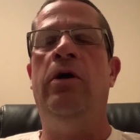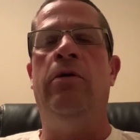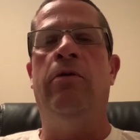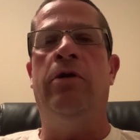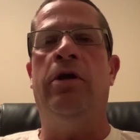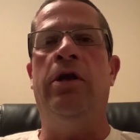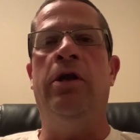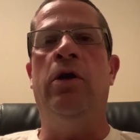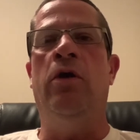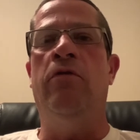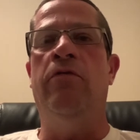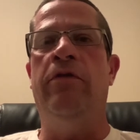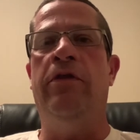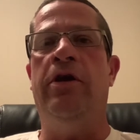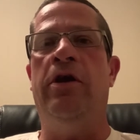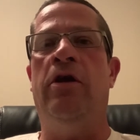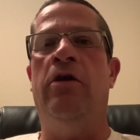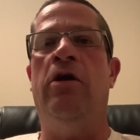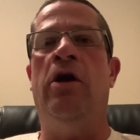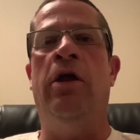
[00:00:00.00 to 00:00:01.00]
we're going to go over
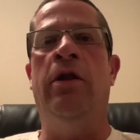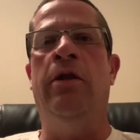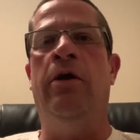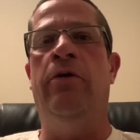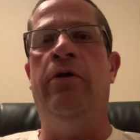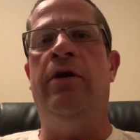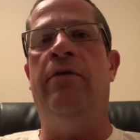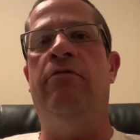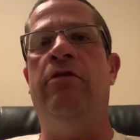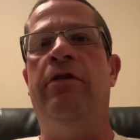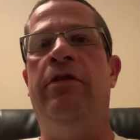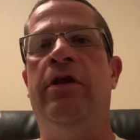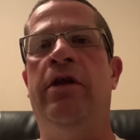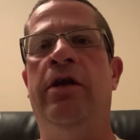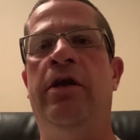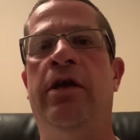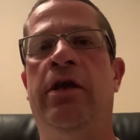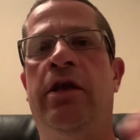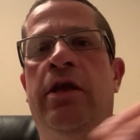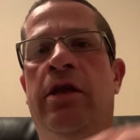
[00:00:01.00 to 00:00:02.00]
there, unload
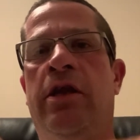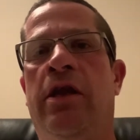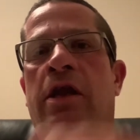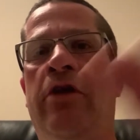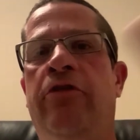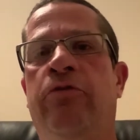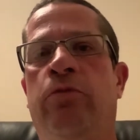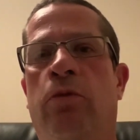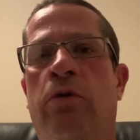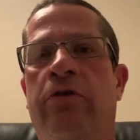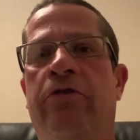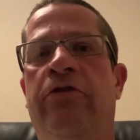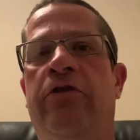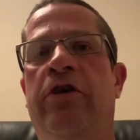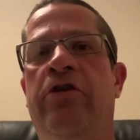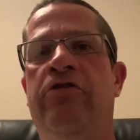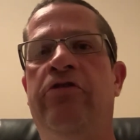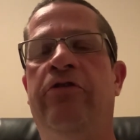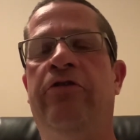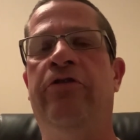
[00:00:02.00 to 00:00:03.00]
everything, get a nice
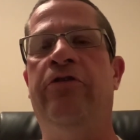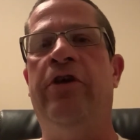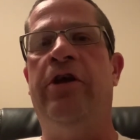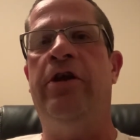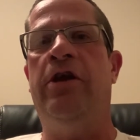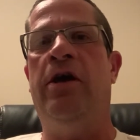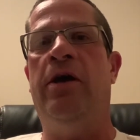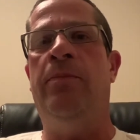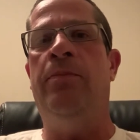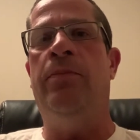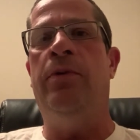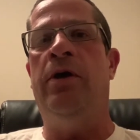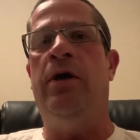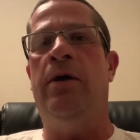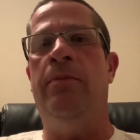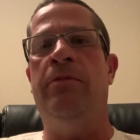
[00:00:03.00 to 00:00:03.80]
workstation set up,